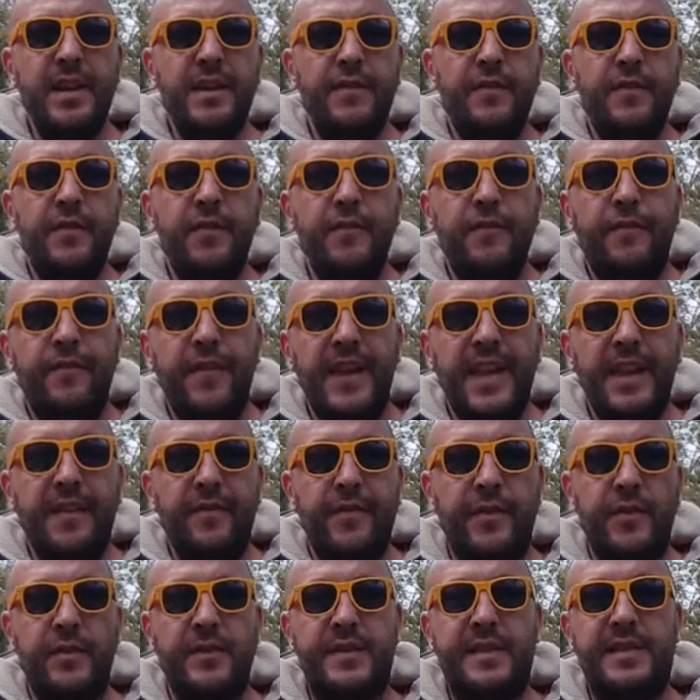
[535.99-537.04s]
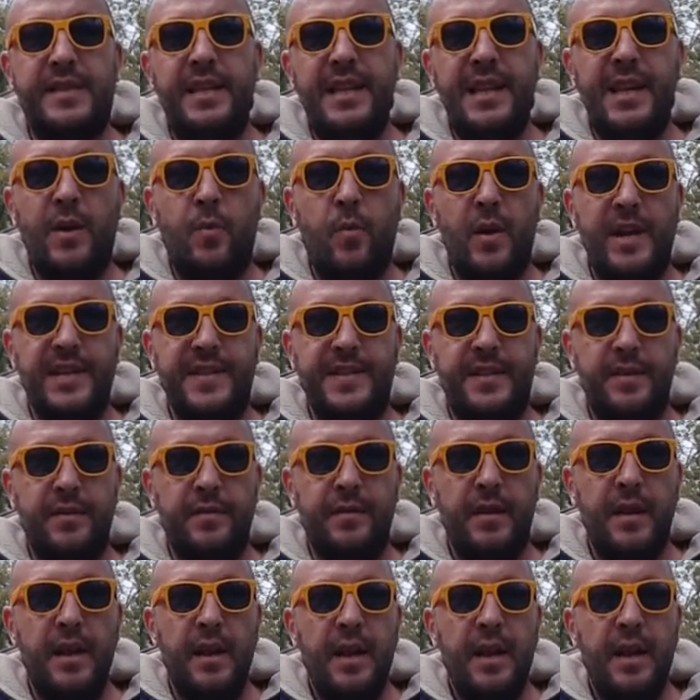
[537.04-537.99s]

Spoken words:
if you think they're silly questions.